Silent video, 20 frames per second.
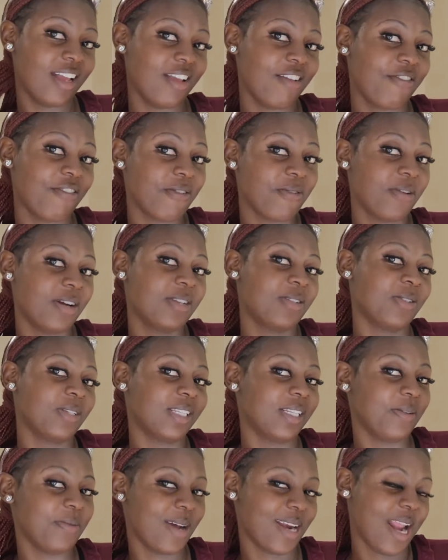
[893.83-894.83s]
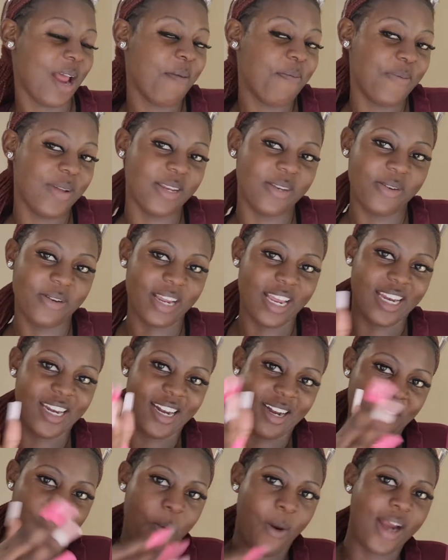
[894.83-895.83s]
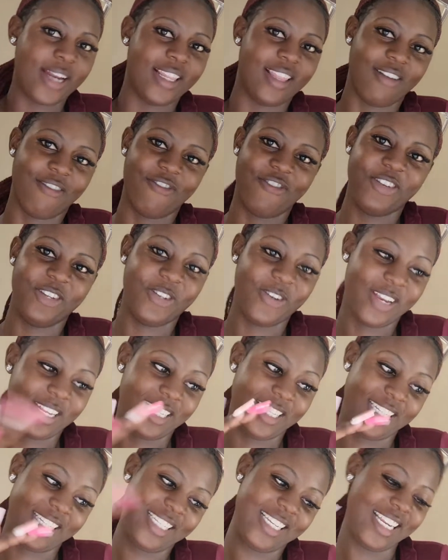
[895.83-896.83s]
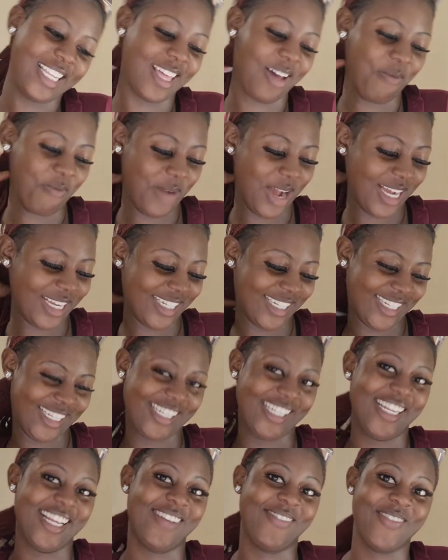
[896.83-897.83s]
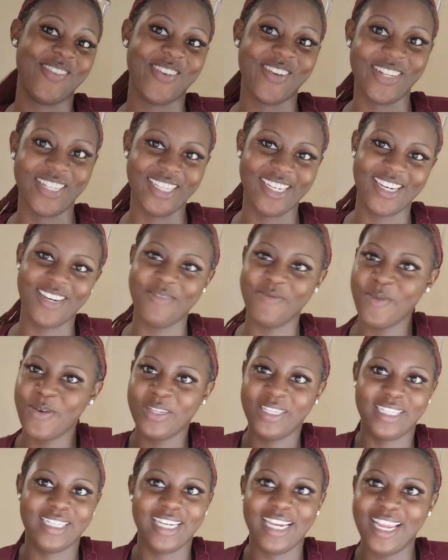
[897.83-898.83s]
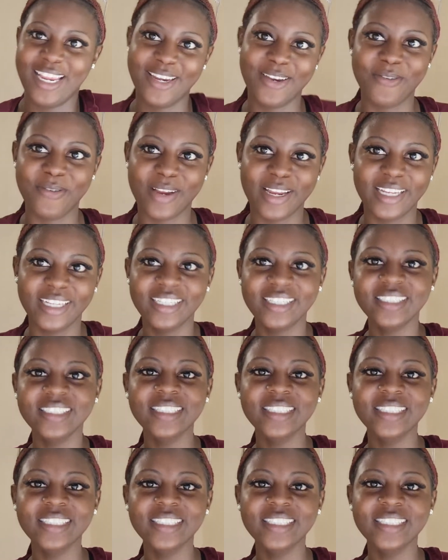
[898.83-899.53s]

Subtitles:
If you want to see what happened, you can rewind the video and see the marks. Because it won't tell anyway.